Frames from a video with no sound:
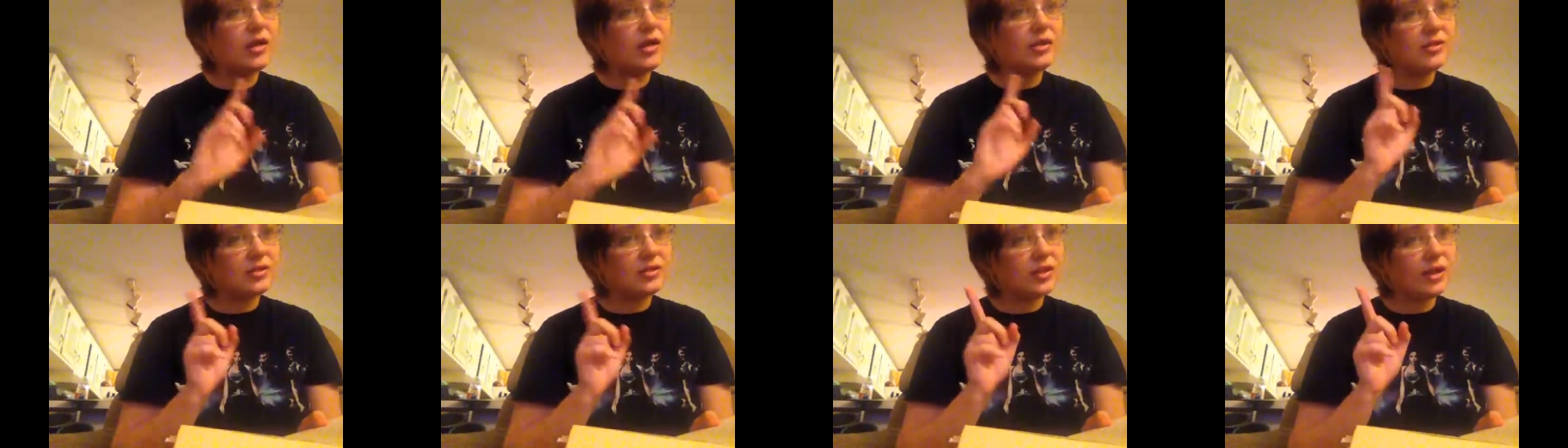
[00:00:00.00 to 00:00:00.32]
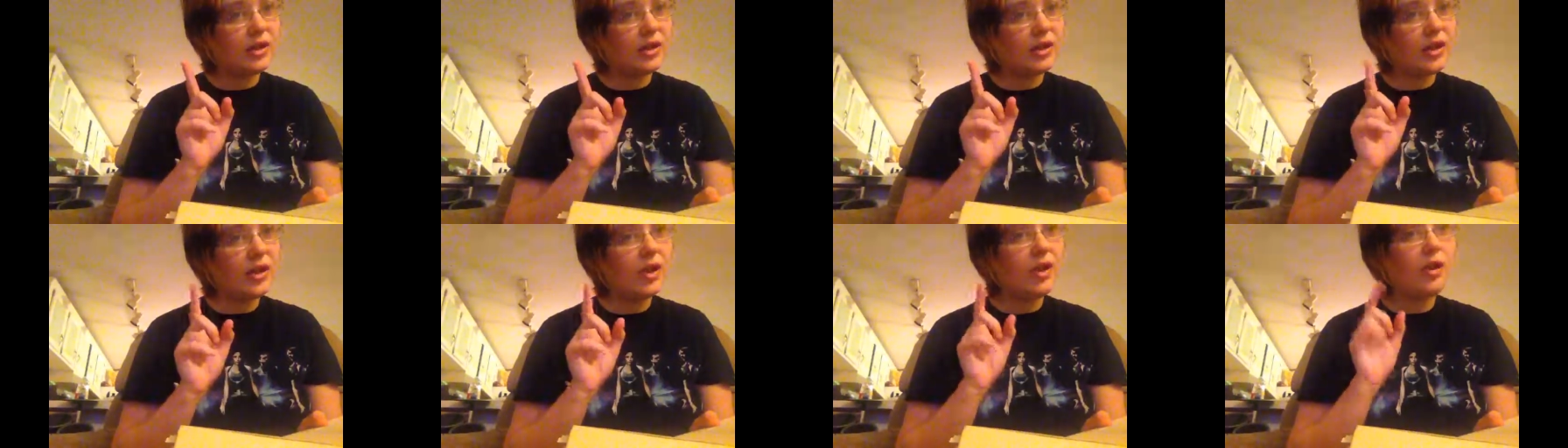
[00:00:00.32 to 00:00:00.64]

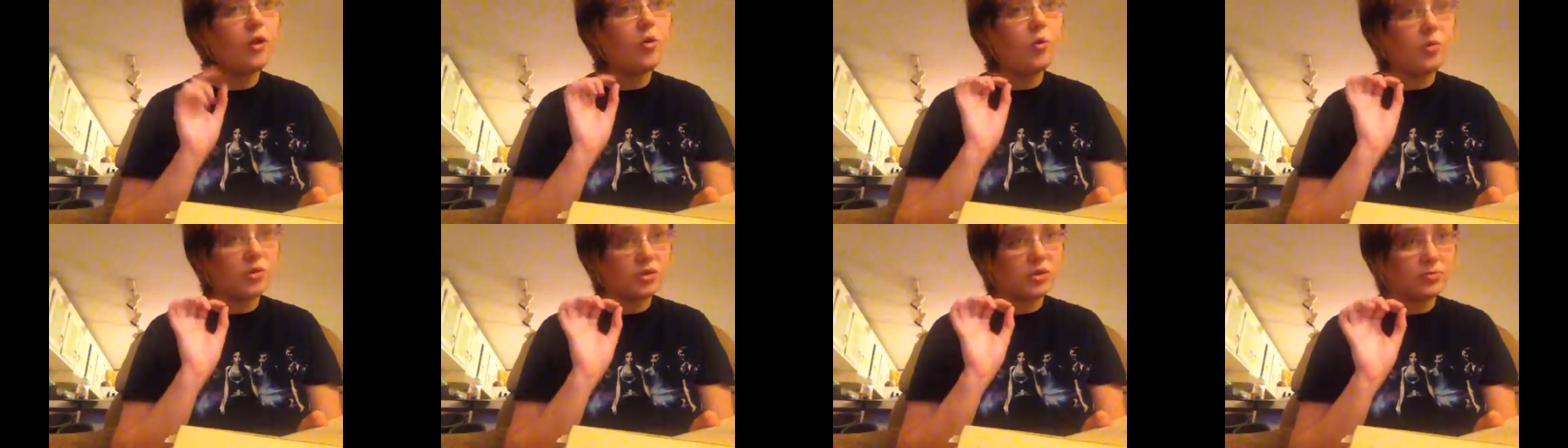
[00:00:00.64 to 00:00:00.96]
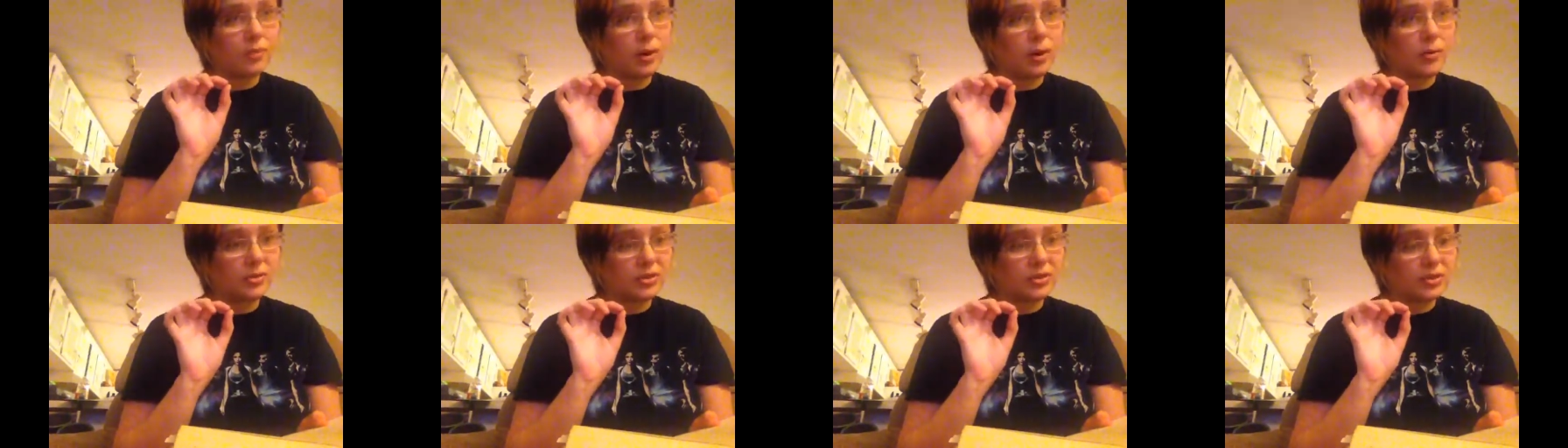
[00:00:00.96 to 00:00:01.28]
Sunday was
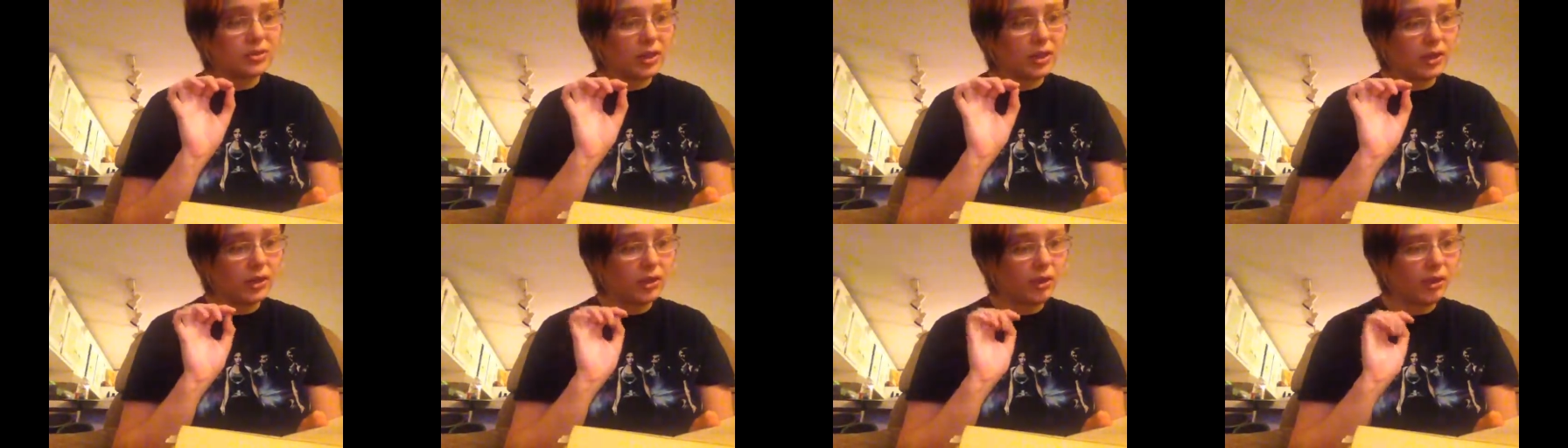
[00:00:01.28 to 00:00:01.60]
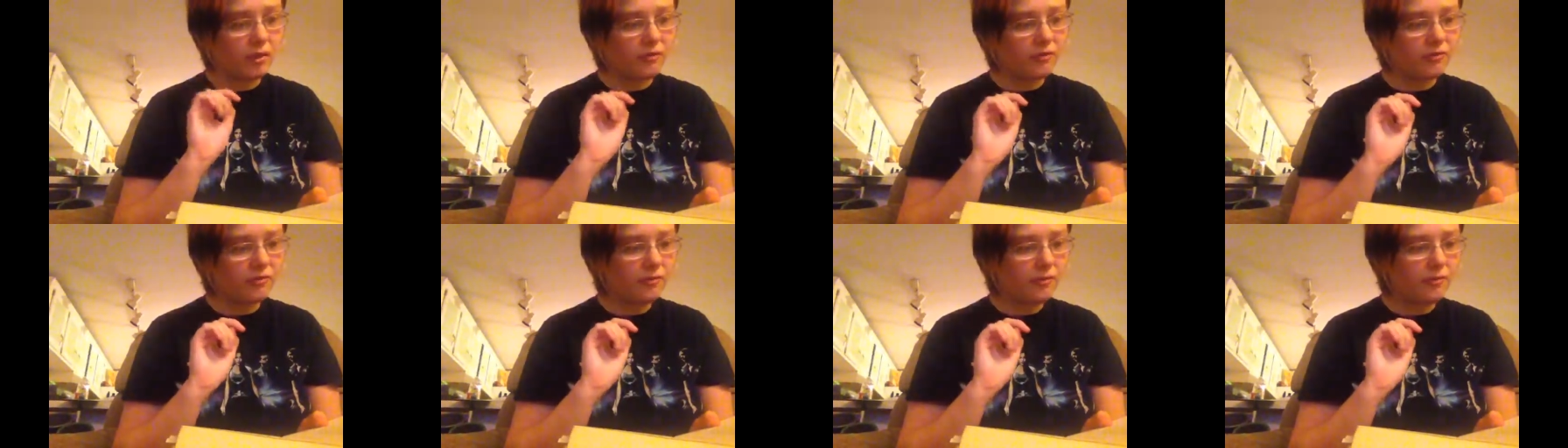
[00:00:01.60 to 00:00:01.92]
Mama's day
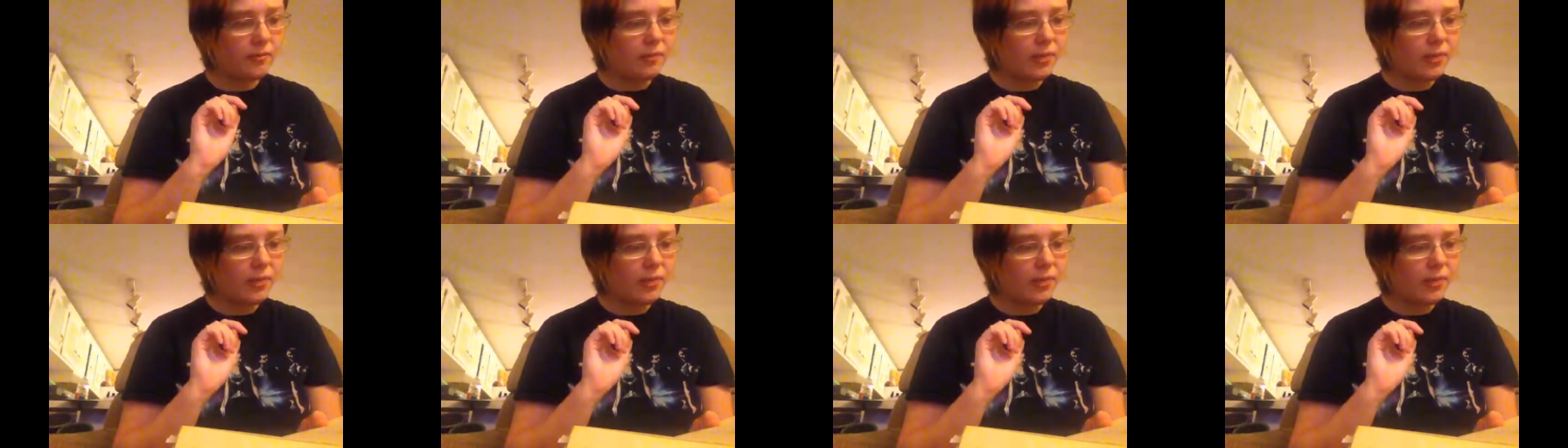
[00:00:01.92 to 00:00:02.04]
off.